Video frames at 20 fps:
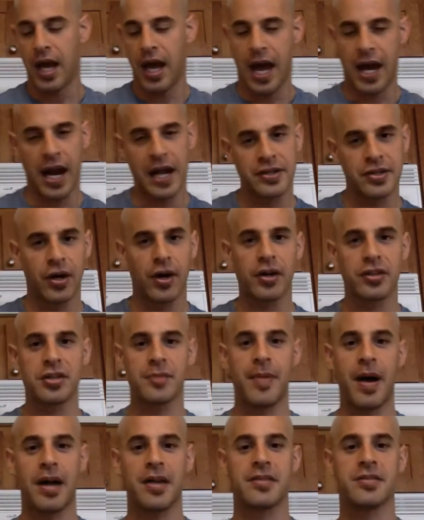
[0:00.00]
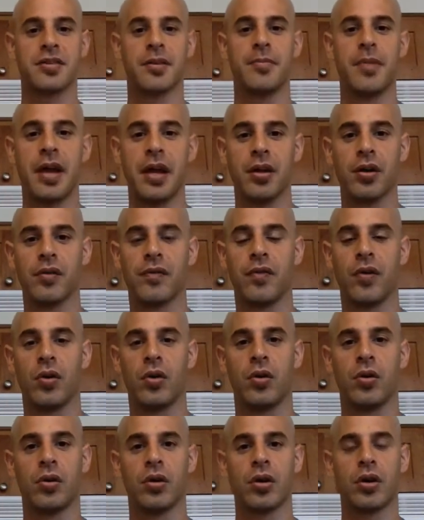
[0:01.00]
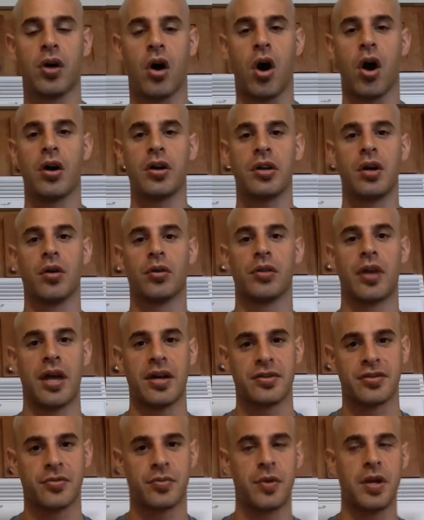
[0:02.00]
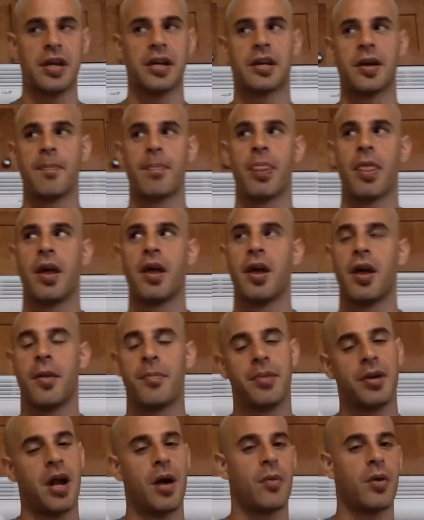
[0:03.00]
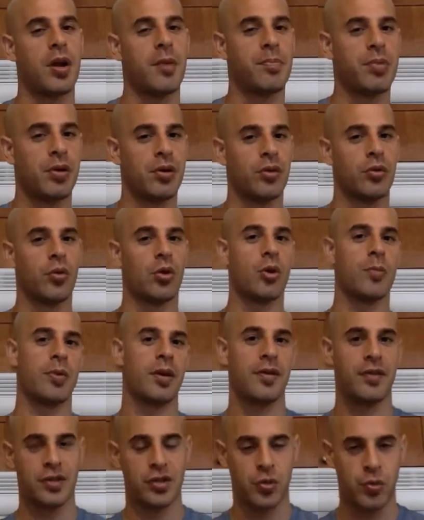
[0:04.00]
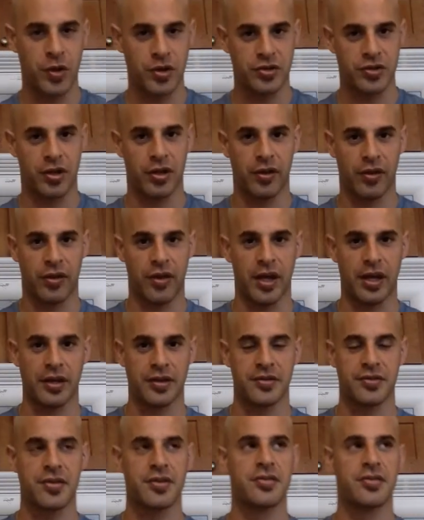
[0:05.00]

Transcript: And I talked about some interval cardio last week, but I want to put a little bit of a twist on things.